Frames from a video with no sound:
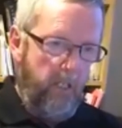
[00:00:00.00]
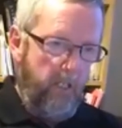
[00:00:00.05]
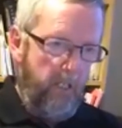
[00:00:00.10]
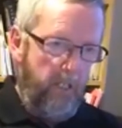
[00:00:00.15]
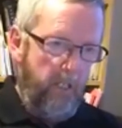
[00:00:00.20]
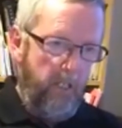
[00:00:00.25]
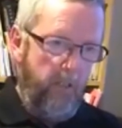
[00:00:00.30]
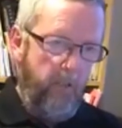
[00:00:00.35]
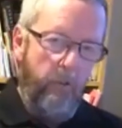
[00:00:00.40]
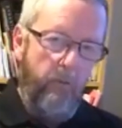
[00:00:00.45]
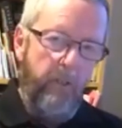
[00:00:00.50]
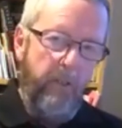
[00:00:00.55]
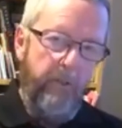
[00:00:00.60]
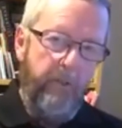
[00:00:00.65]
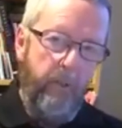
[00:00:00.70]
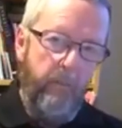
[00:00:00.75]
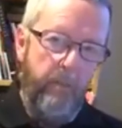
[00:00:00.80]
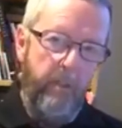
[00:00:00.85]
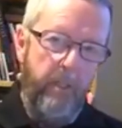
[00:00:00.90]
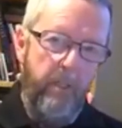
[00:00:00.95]
In your
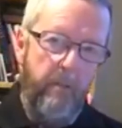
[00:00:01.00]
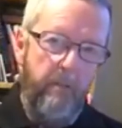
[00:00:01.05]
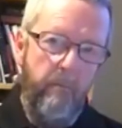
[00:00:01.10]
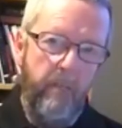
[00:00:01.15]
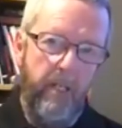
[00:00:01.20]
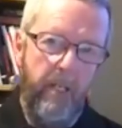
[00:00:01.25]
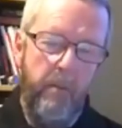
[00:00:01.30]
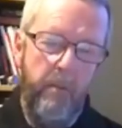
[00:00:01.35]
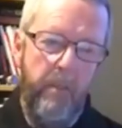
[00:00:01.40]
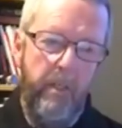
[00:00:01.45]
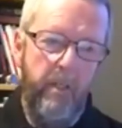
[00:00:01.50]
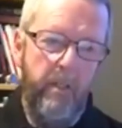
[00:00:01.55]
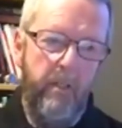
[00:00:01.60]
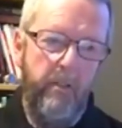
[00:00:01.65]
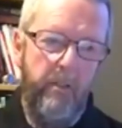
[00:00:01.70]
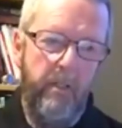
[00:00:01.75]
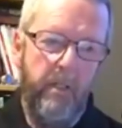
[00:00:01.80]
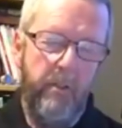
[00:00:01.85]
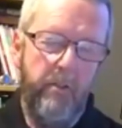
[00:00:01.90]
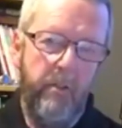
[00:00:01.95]
recipe, maybe an
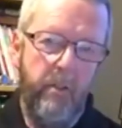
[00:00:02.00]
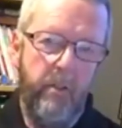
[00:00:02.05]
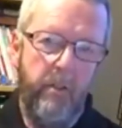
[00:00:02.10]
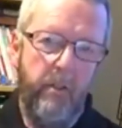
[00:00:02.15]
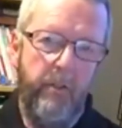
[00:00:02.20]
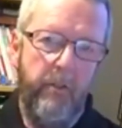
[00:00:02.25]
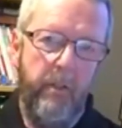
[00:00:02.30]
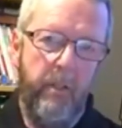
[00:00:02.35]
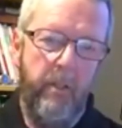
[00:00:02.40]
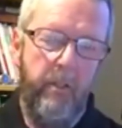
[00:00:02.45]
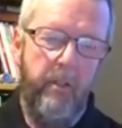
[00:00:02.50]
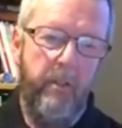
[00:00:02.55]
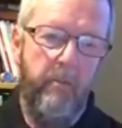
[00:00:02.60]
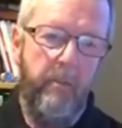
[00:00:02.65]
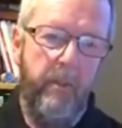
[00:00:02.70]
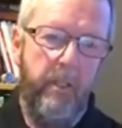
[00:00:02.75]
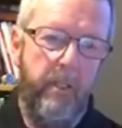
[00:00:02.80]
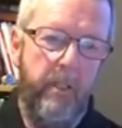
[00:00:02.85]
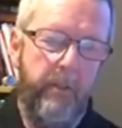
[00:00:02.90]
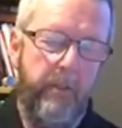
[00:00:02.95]
addition at 30
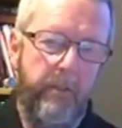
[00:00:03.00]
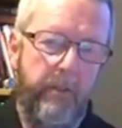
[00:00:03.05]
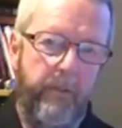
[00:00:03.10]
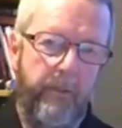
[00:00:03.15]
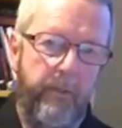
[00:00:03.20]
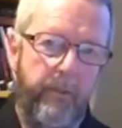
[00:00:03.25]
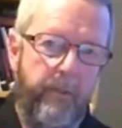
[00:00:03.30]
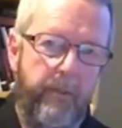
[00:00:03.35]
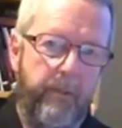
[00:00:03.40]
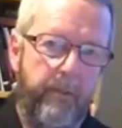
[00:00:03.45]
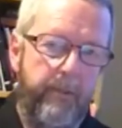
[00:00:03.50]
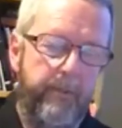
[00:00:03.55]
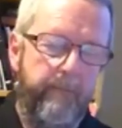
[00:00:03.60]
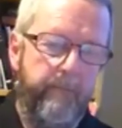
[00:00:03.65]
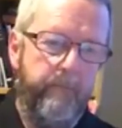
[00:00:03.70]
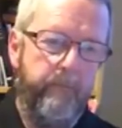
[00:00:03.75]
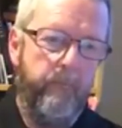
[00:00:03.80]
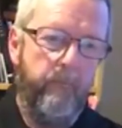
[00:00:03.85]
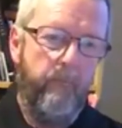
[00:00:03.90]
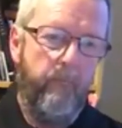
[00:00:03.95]
minutes,
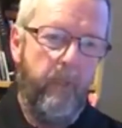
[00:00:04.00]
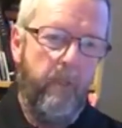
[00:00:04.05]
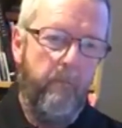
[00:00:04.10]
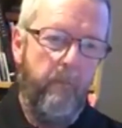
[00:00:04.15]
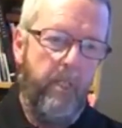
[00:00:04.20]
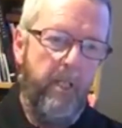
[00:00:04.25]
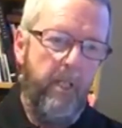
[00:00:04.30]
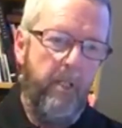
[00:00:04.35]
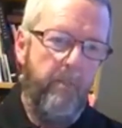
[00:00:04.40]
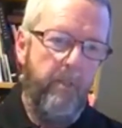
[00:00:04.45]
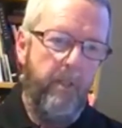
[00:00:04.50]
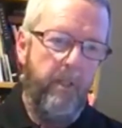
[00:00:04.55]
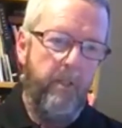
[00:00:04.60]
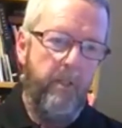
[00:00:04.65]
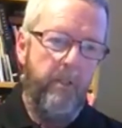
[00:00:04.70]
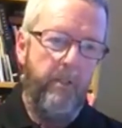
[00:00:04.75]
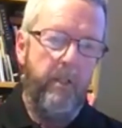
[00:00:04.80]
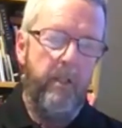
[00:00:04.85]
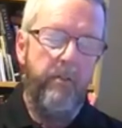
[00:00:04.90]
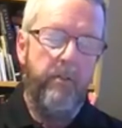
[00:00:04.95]
maybe an
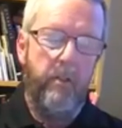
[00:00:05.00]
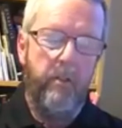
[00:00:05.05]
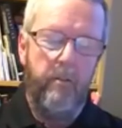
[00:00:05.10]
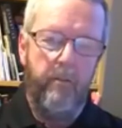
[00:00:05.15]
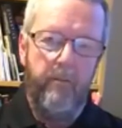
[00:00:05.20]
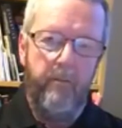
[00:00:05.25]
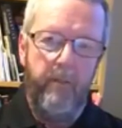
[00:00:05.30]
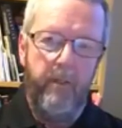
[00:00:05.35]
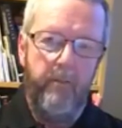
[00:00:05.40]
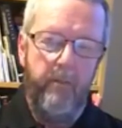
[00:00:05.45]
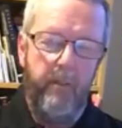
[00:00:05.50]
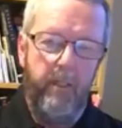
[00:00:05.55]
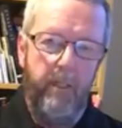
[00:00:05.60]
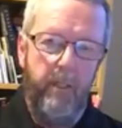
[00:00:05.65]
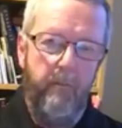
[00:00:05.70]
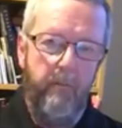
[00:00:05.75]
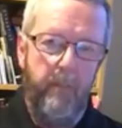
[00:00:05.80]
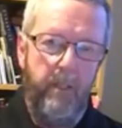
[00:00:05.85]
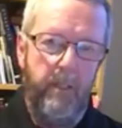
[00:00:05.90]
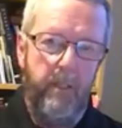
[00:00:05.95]
addition at
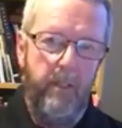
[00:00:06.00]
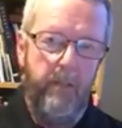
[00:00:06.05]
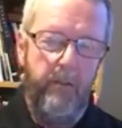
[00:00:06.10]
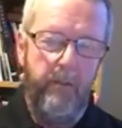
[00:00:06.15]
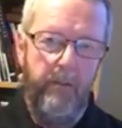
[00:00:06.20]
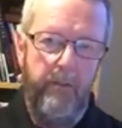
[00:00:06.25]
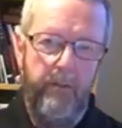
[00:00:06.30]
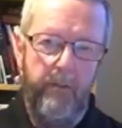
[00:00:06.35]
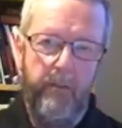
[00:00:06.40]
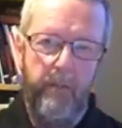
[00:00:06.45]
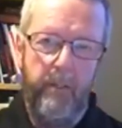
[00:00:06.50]
15 minutes.